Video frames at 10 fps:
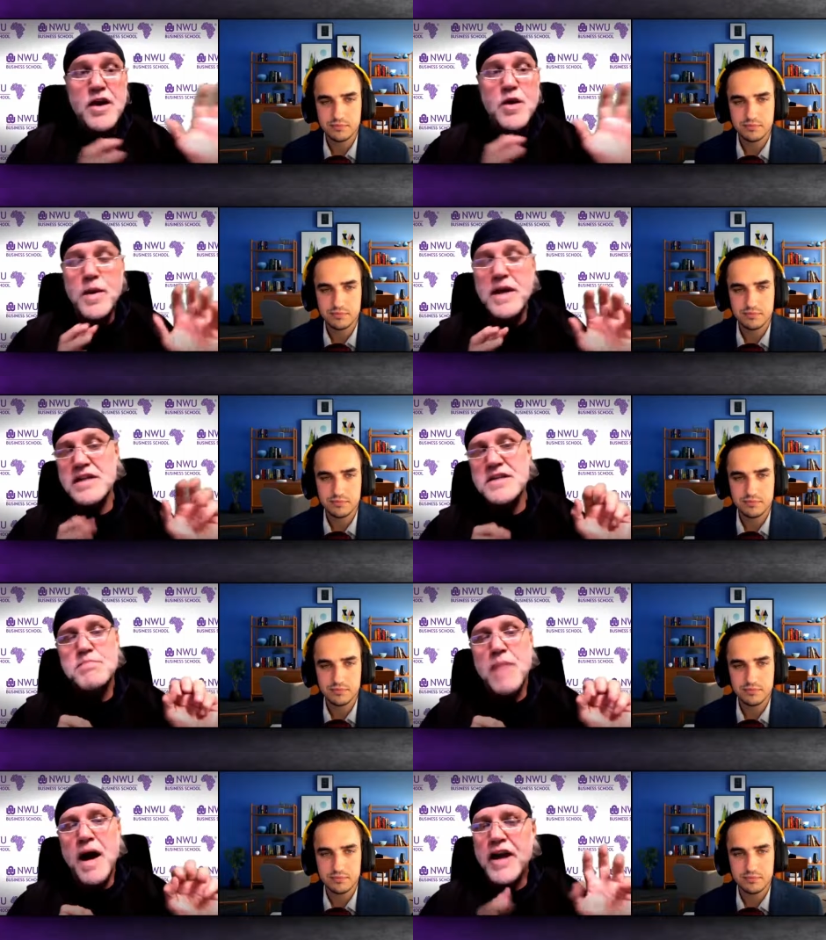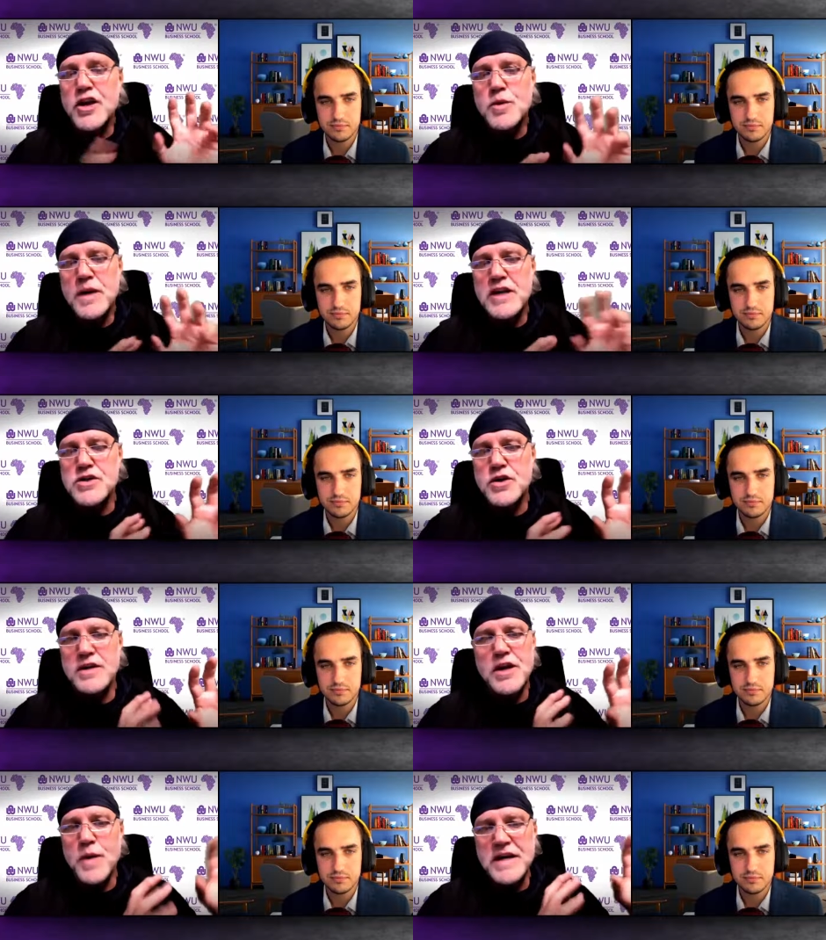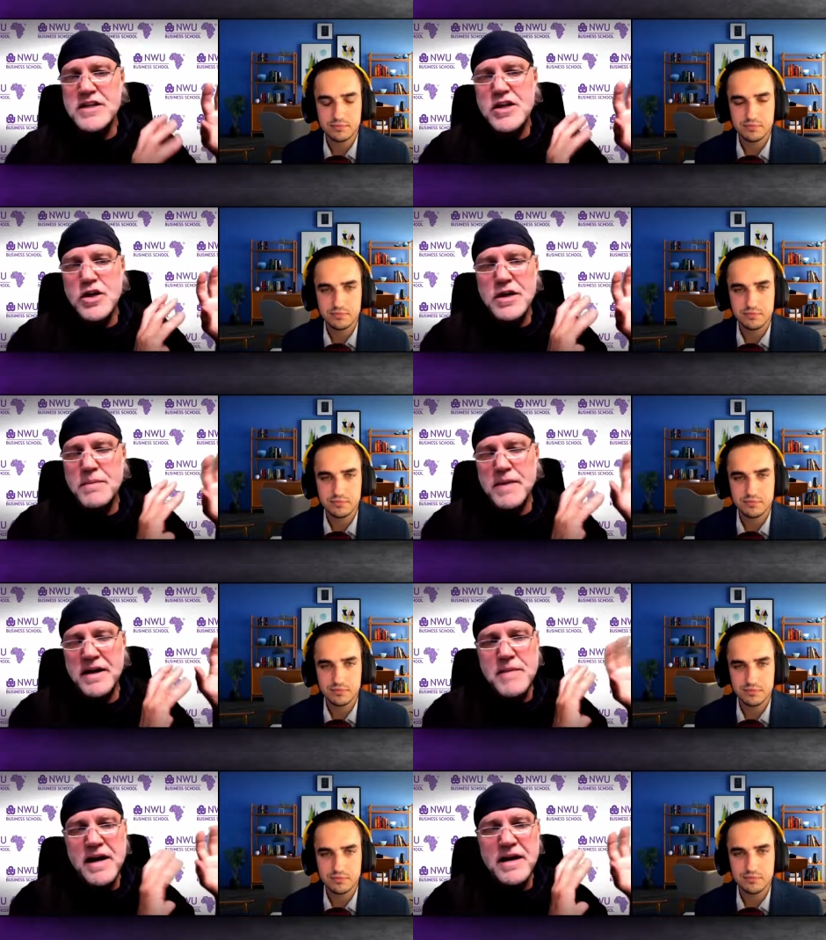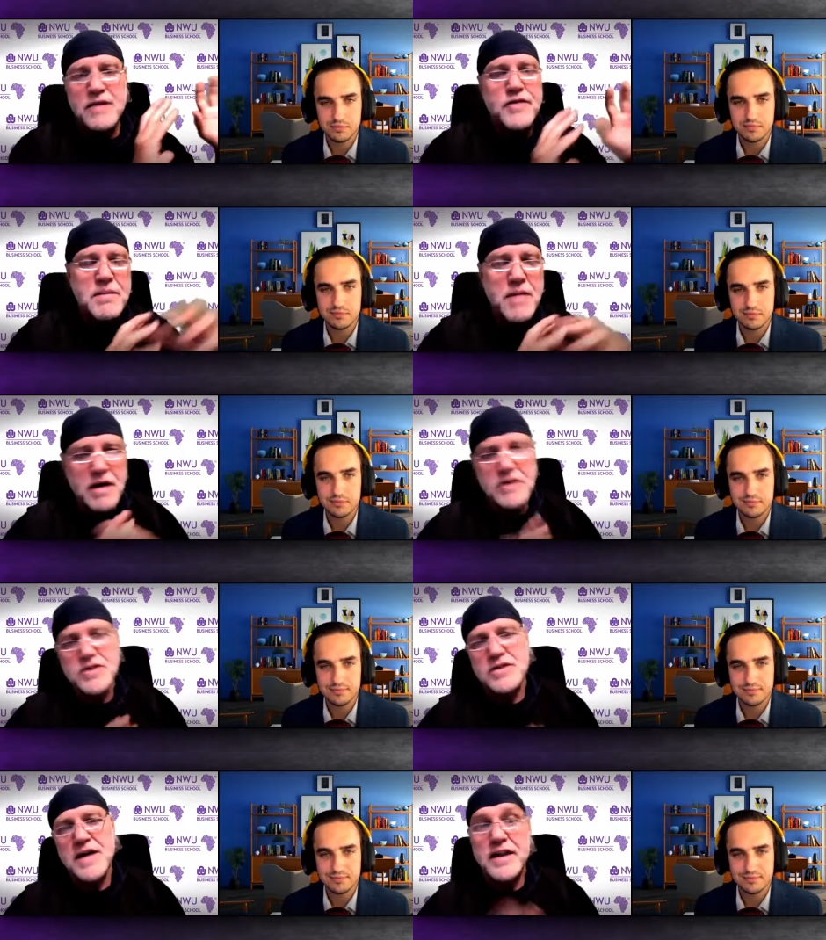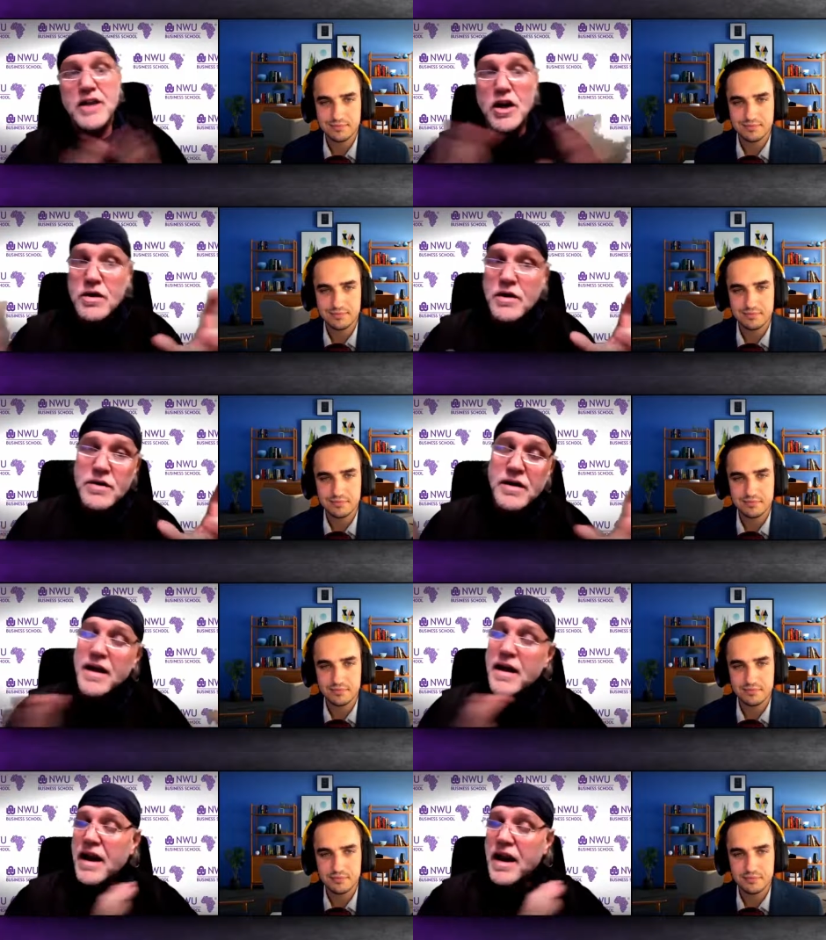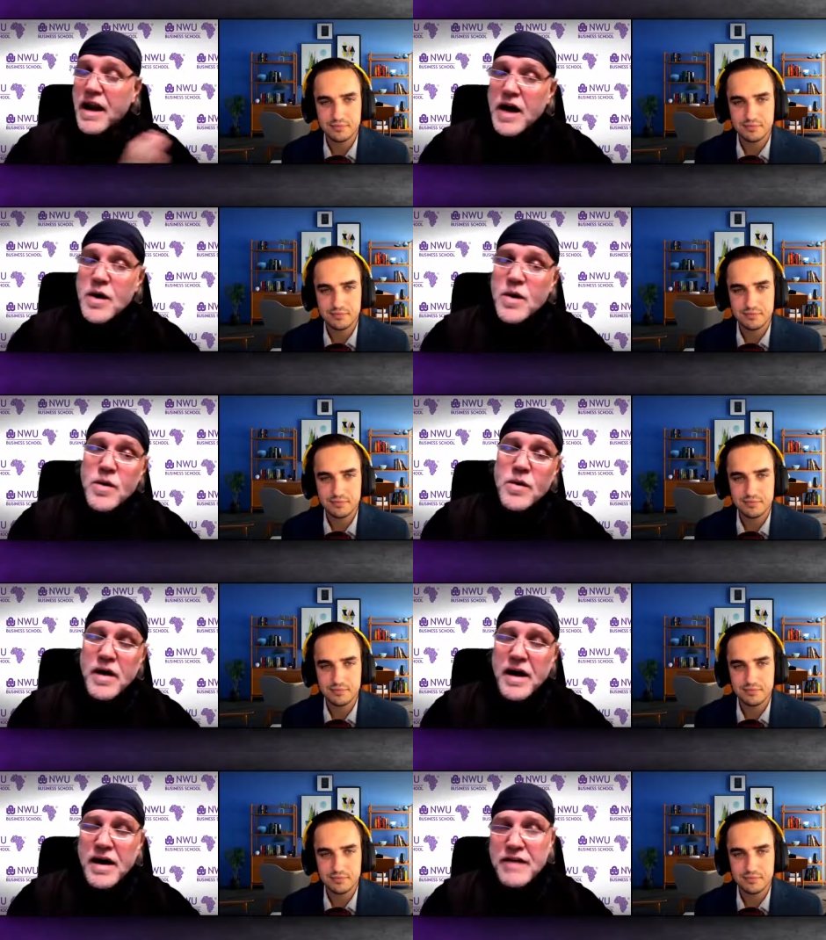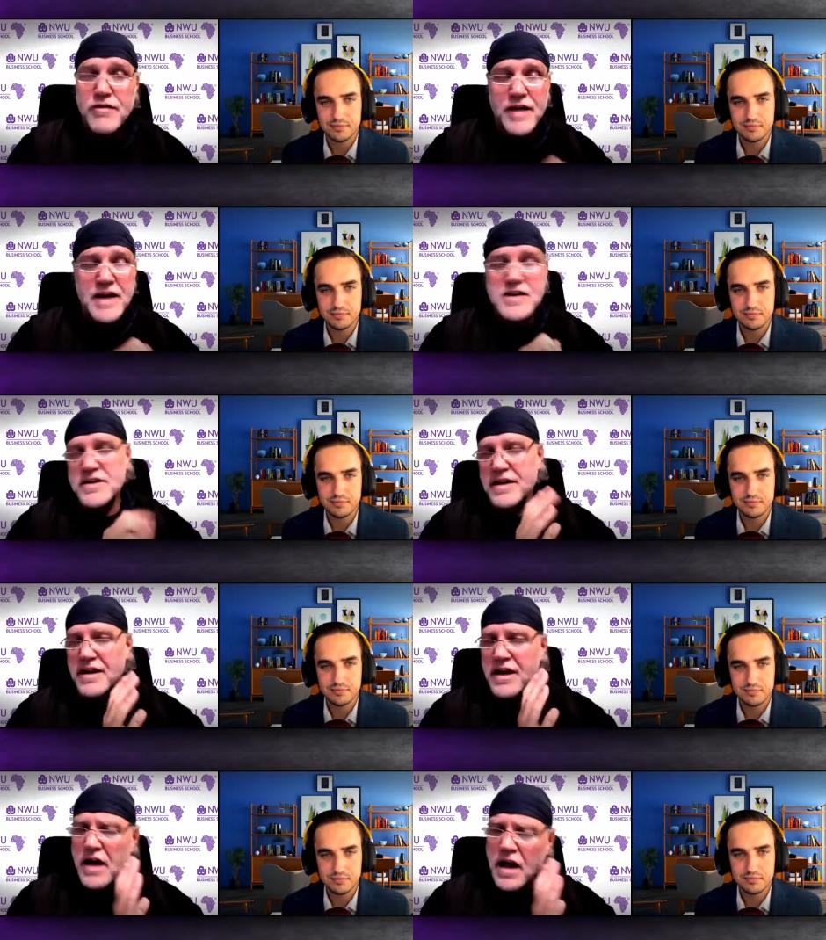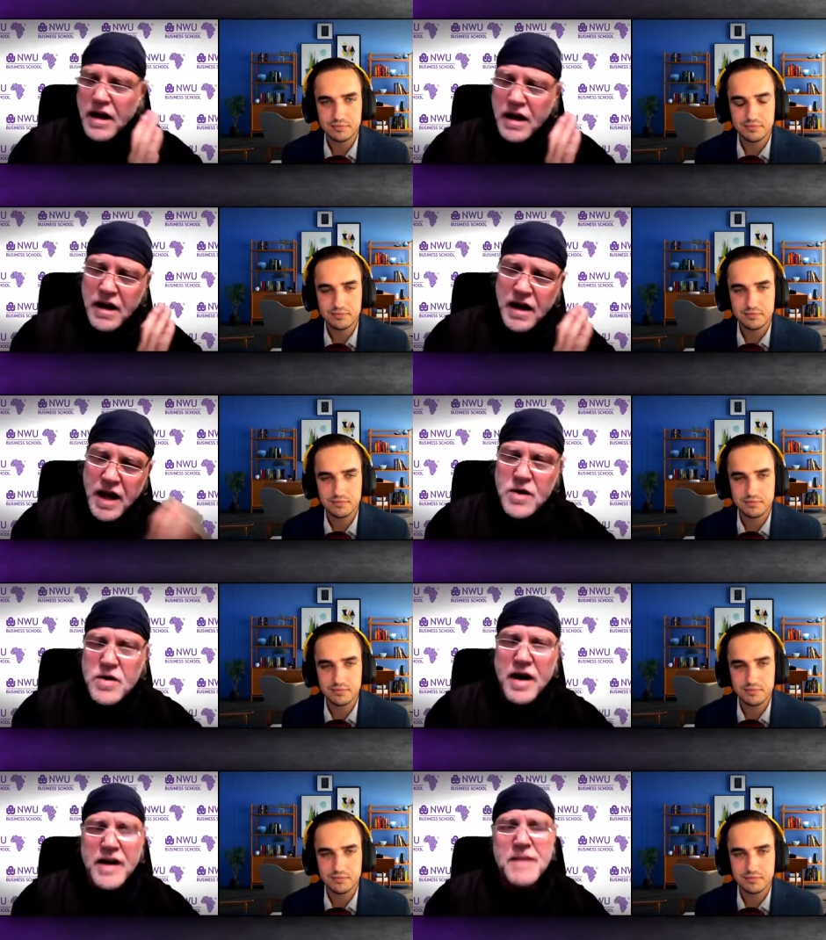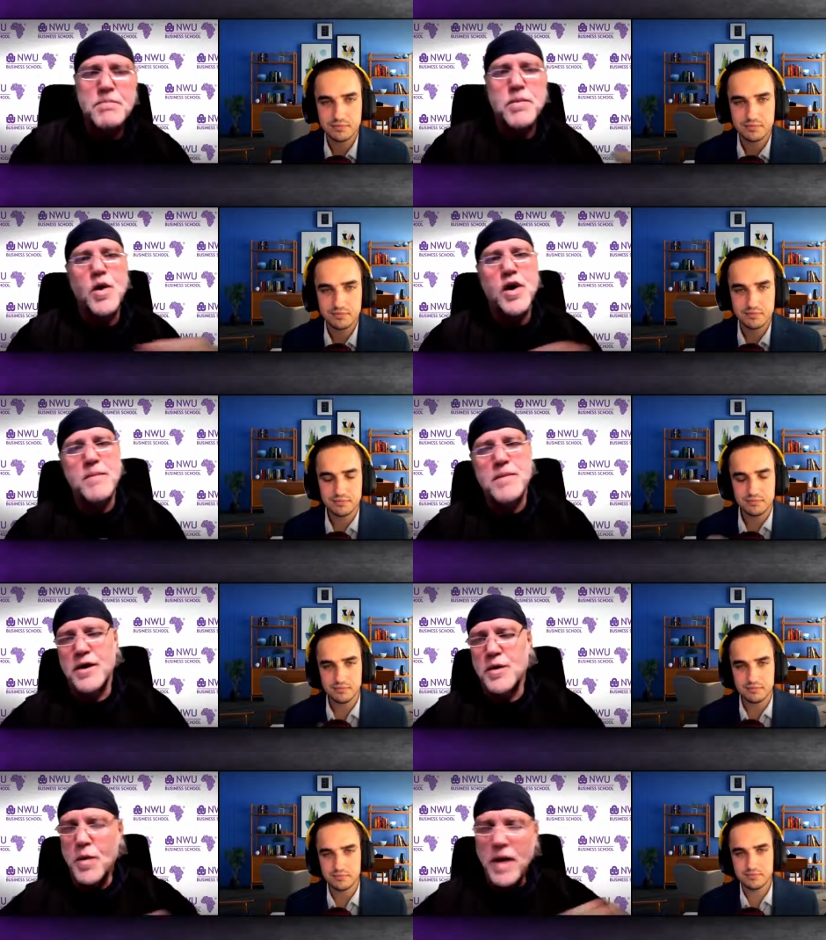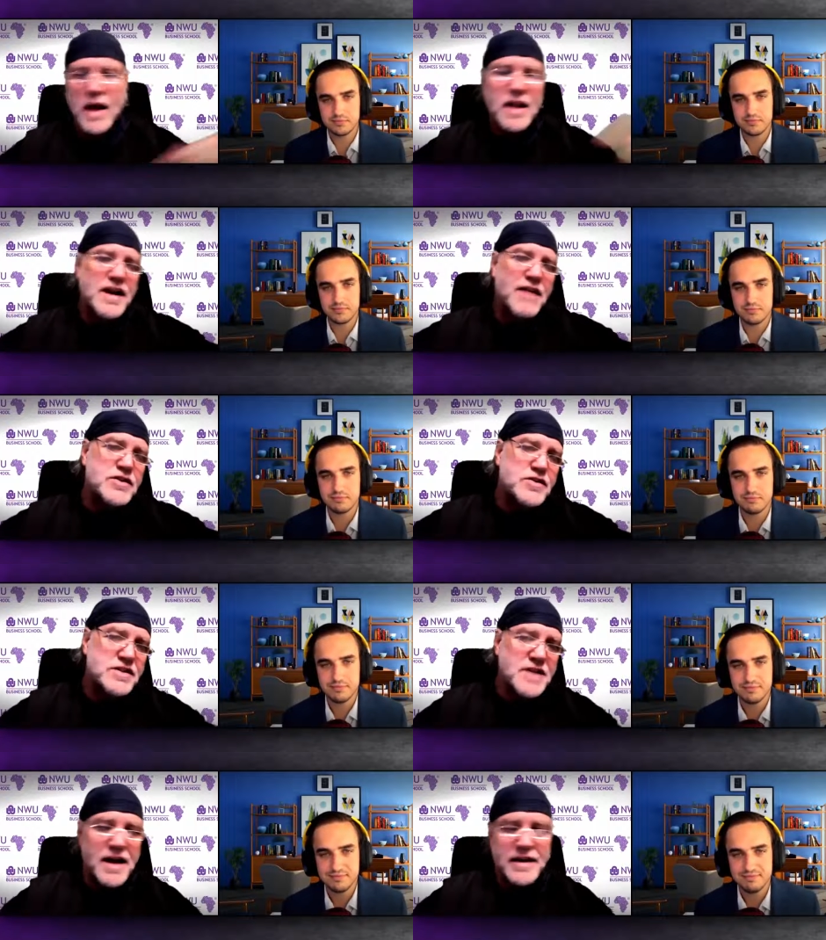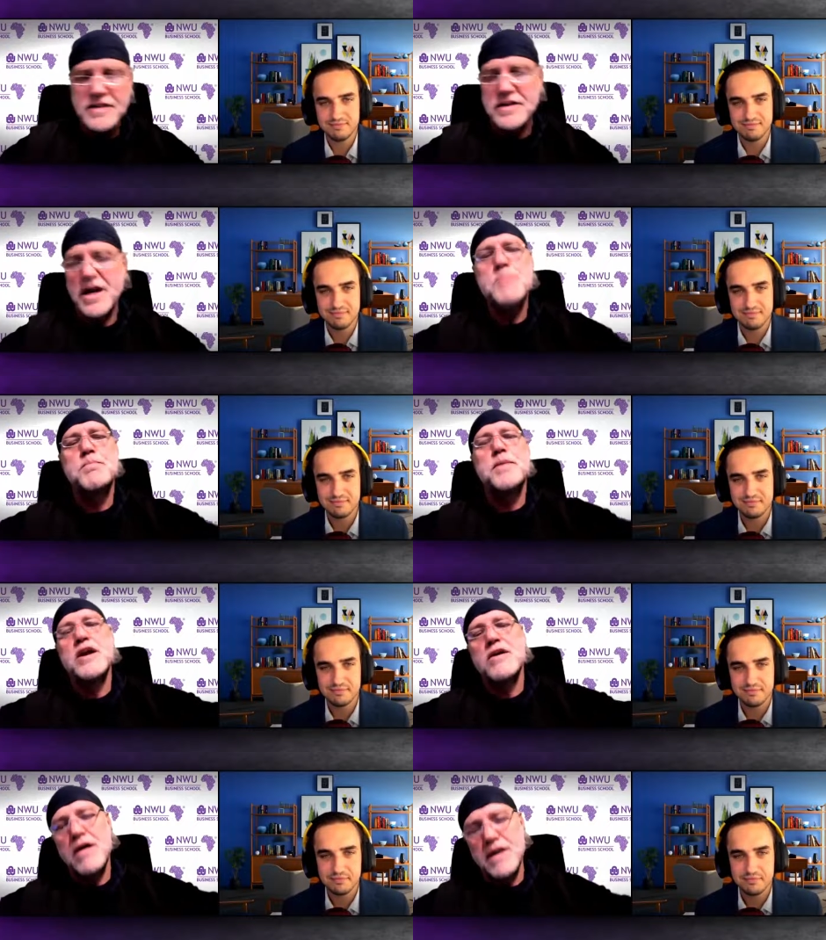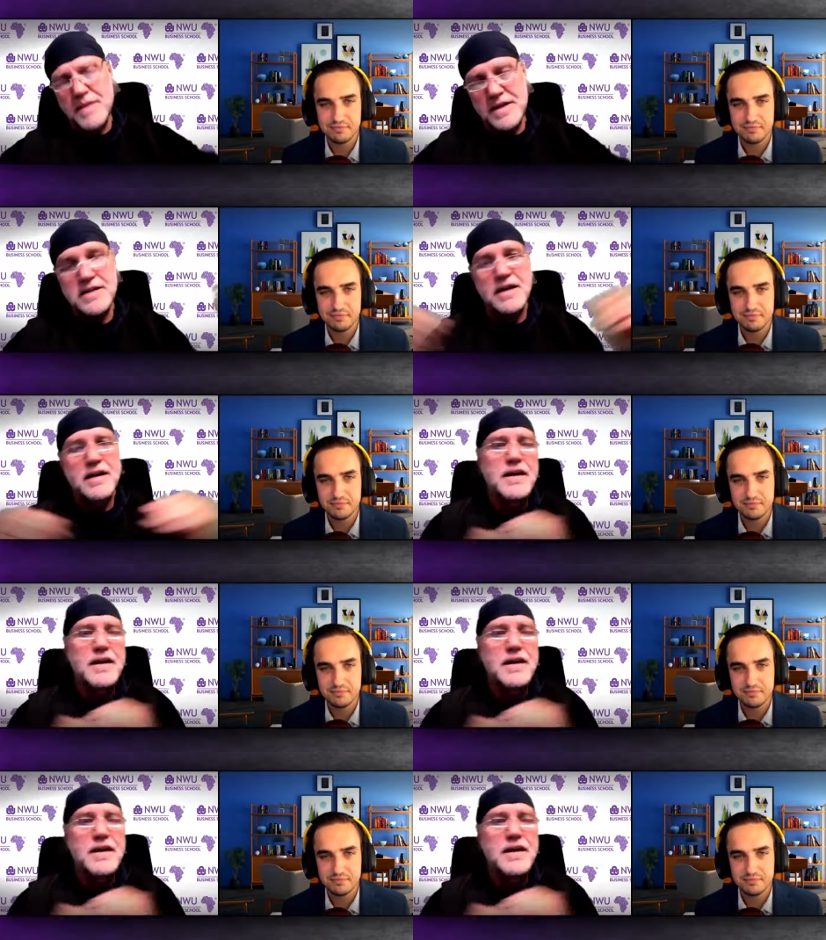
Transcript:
Speaker 1: We just buy into what is good in Western Europe and American free market society. Look, look, low uh, inflation, low unemployment, well governed societies, open economies.